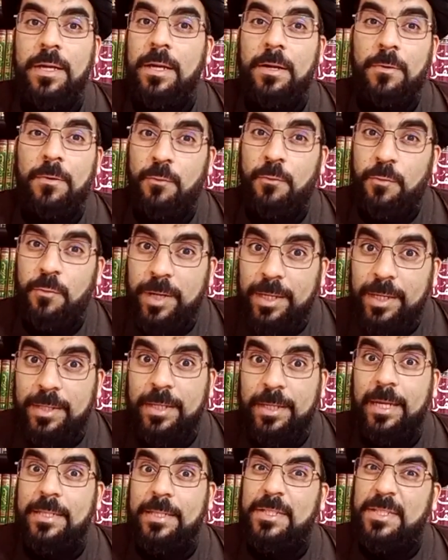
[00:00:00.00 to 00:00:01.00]

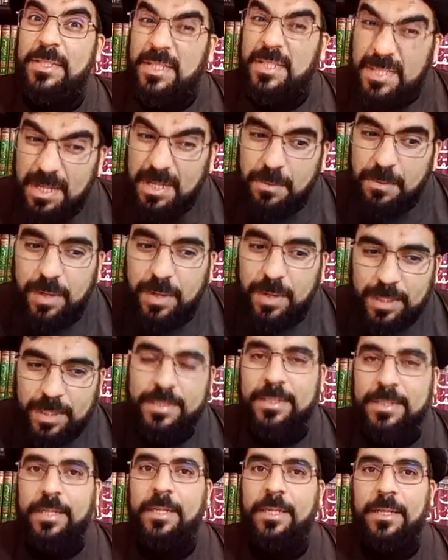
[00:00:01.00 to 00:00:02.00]
really and
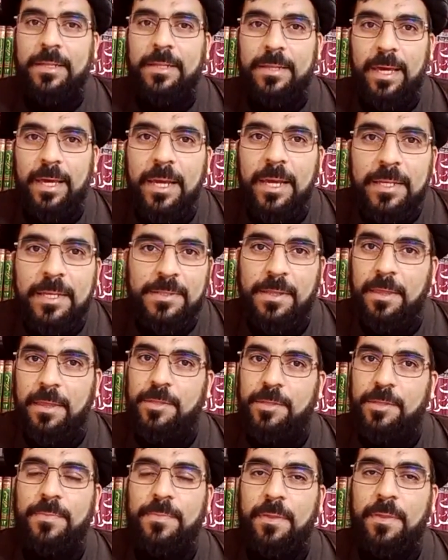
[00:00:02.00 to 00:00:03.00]
seriously takes
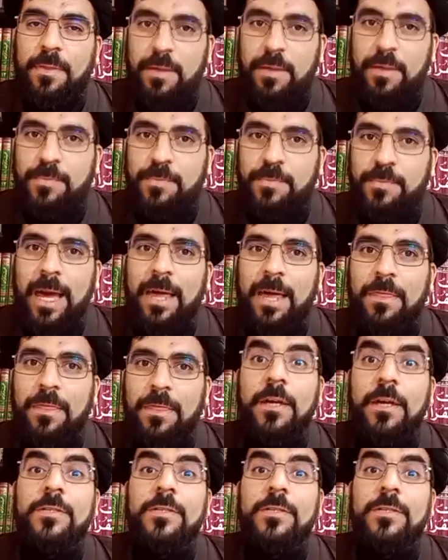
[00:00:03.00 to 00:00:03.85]
this path,